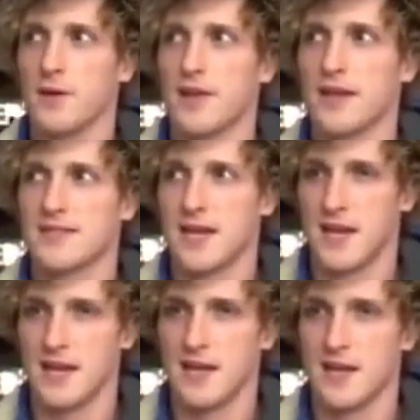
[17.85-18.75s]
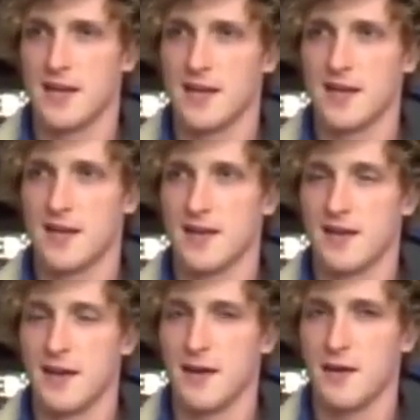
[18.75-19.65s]
Now with that said,
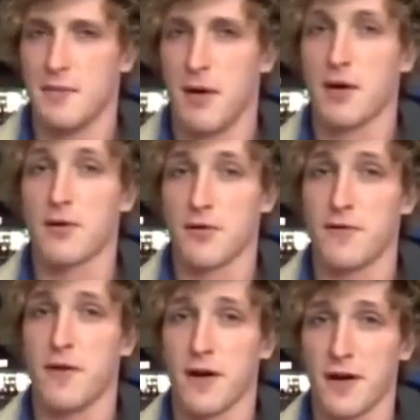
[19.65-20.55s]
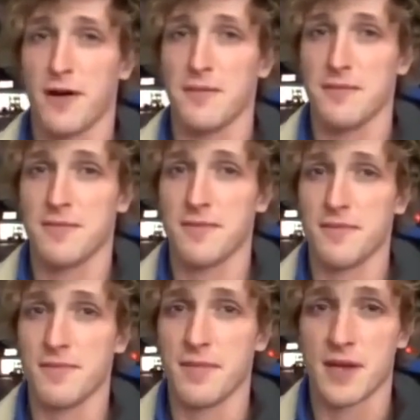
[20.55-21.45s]
buckle the fuck up,
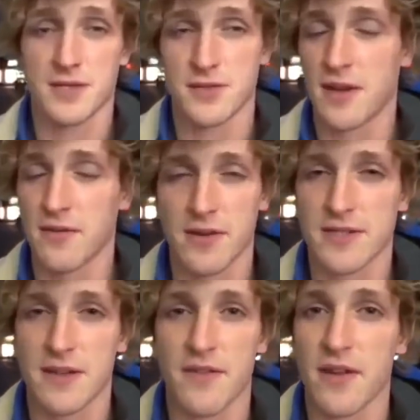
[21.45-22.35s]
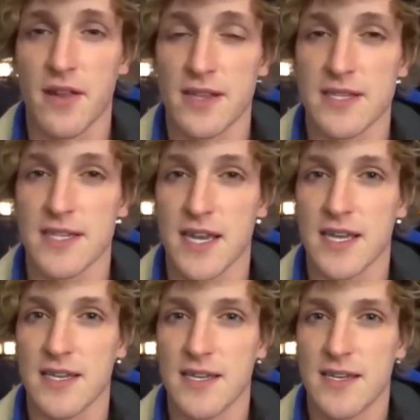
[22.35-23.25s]
because you're never gonna see a video like this
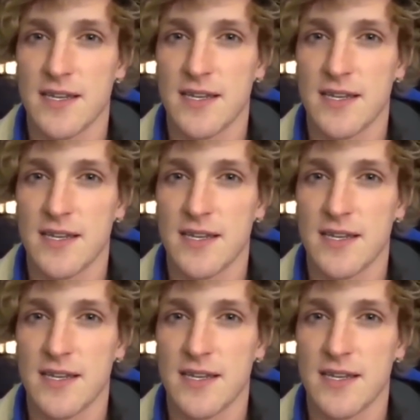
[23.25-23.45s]
again.